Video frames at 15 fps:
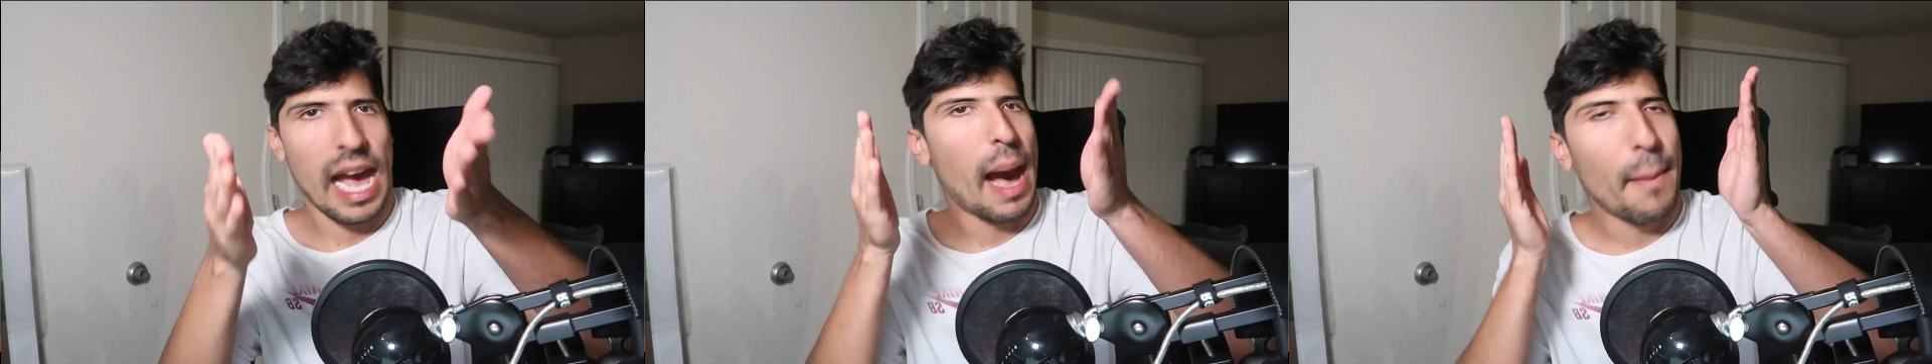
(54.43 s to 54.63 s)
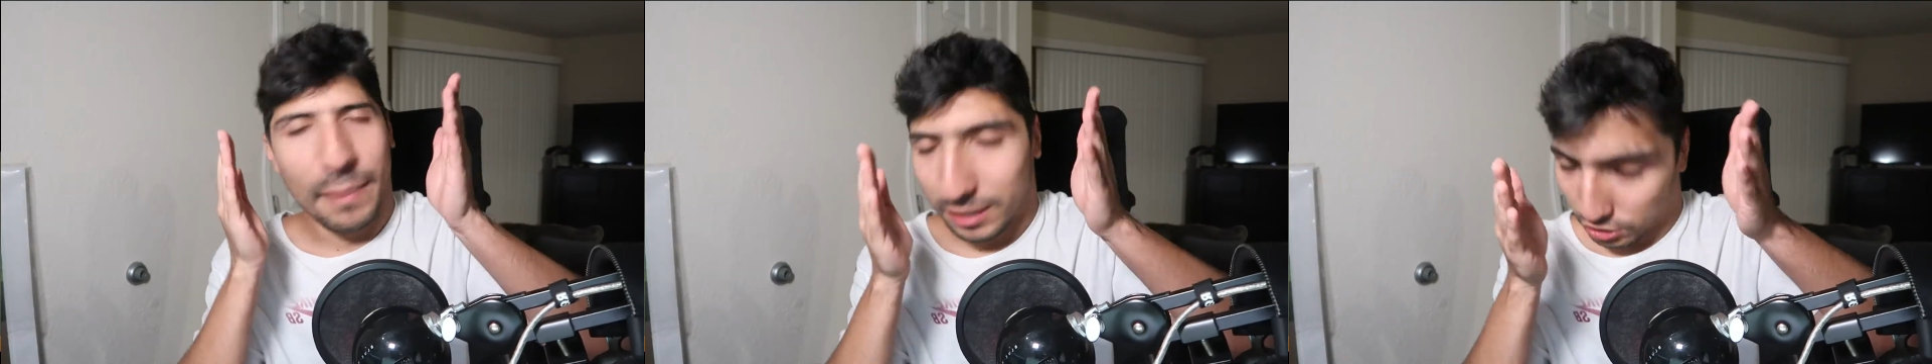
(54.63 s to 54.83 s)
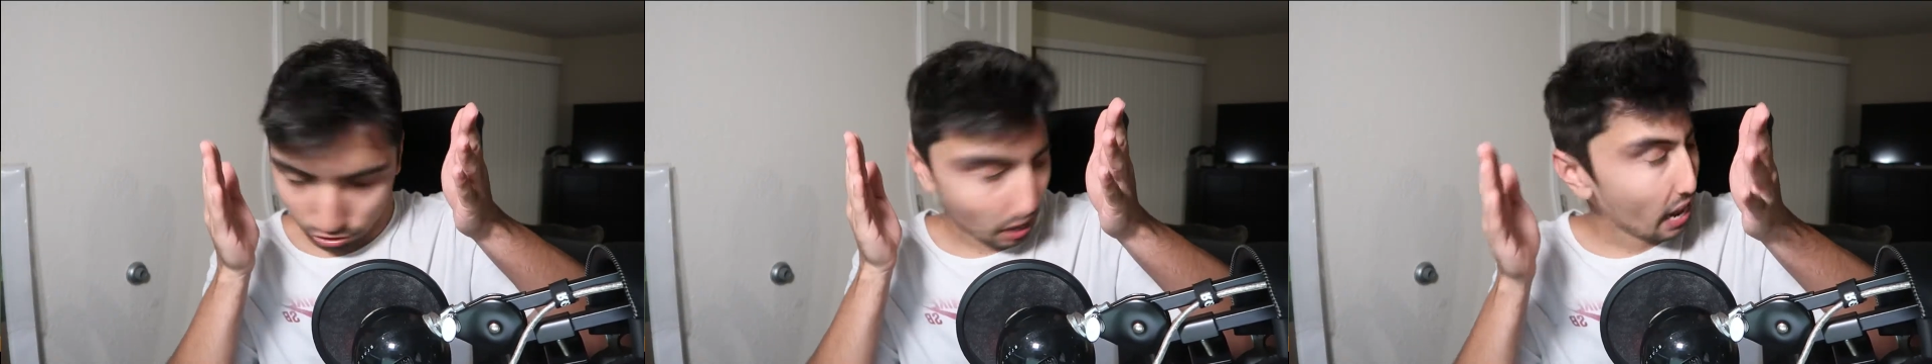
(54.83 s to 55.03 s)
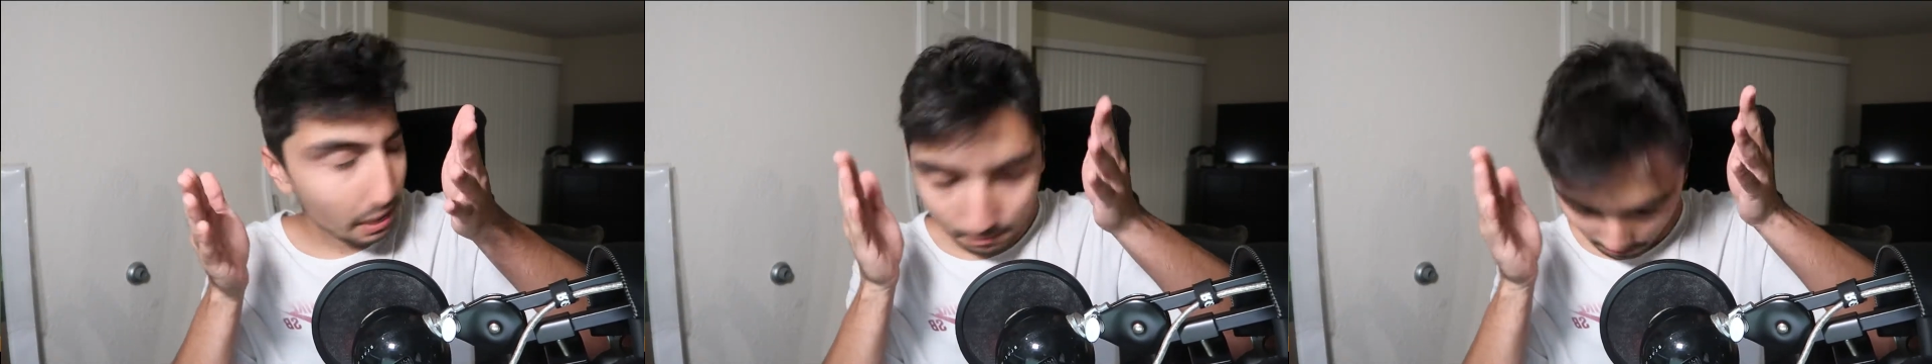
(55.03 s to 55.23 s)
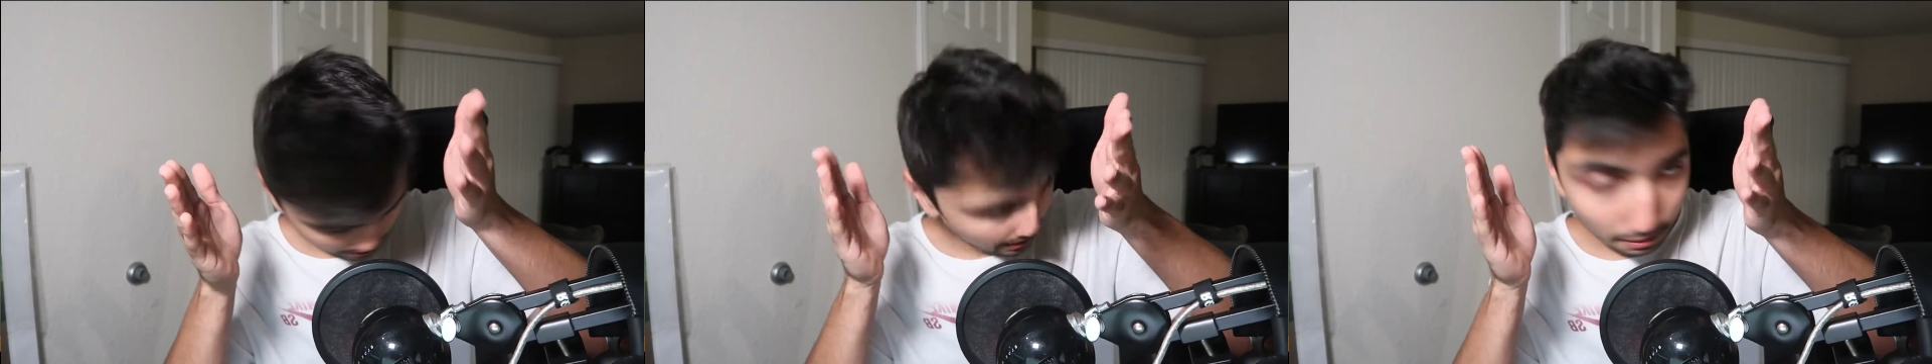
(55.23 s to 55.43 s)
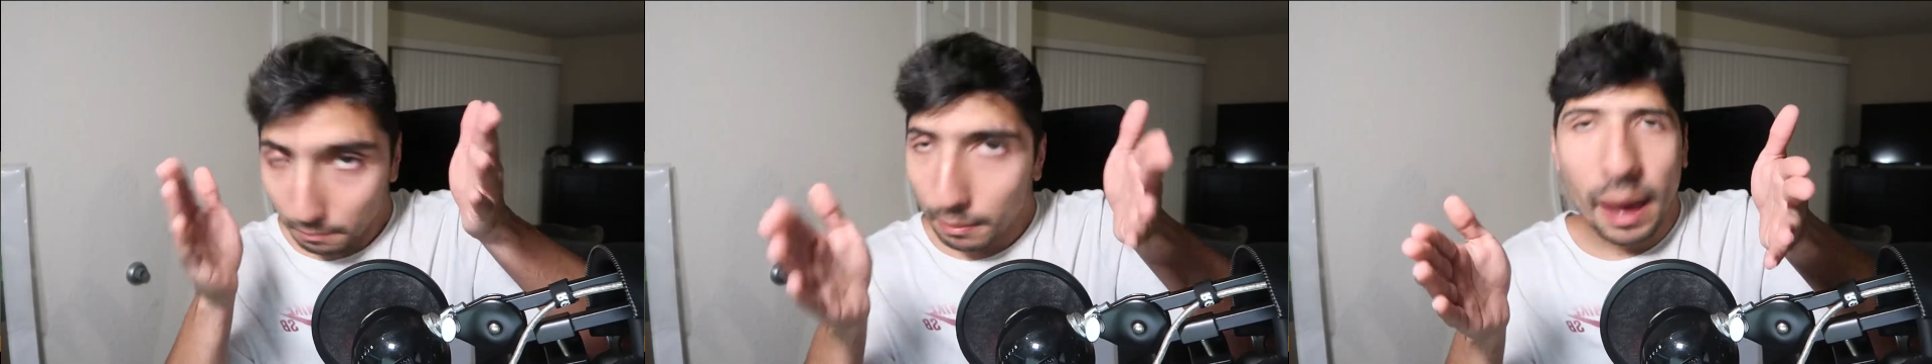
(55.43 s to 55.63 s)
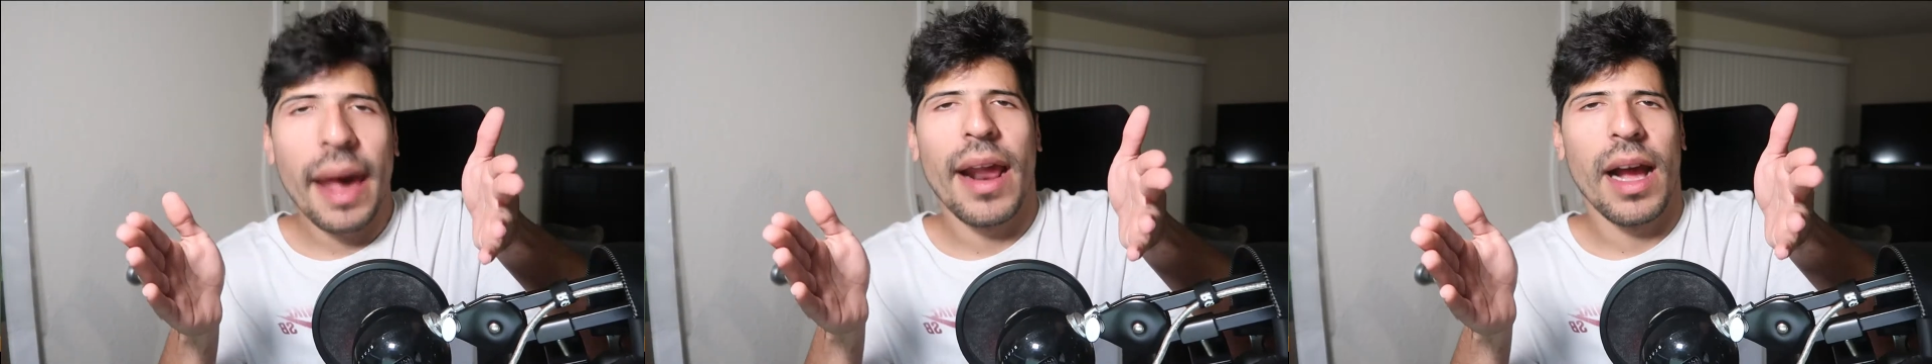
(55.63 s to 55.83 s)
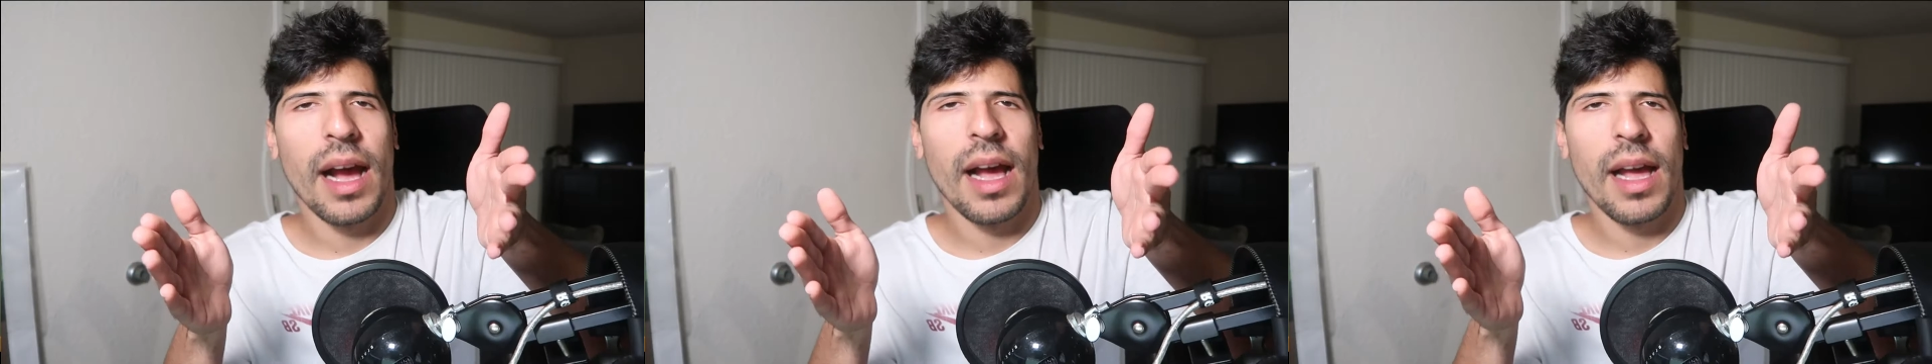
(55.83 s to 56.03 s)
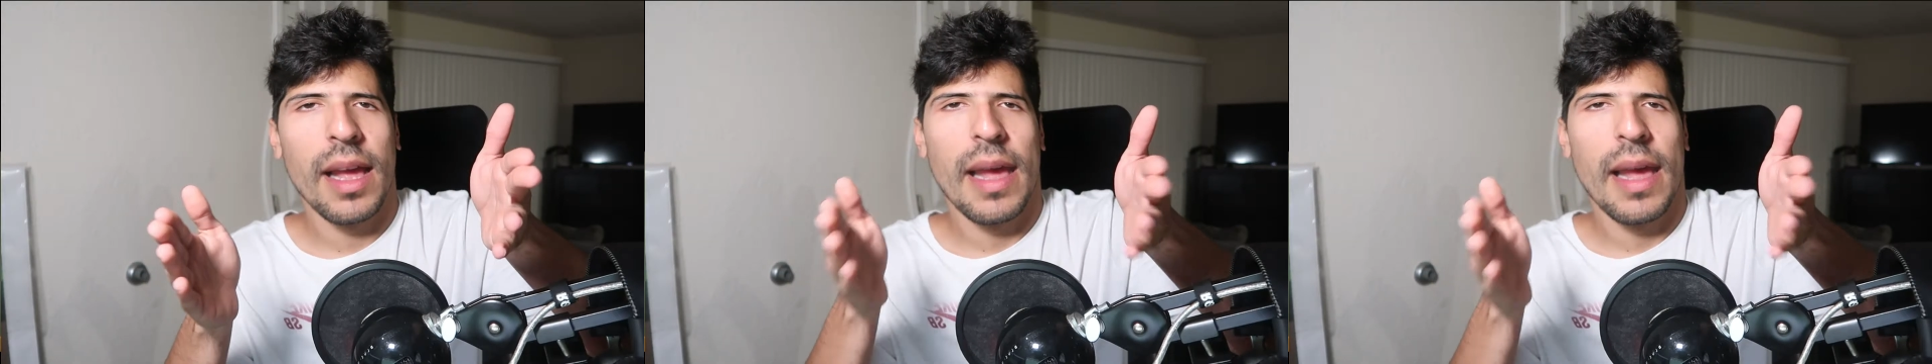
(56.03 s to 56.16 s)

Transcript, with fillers: I'm going to try to make it better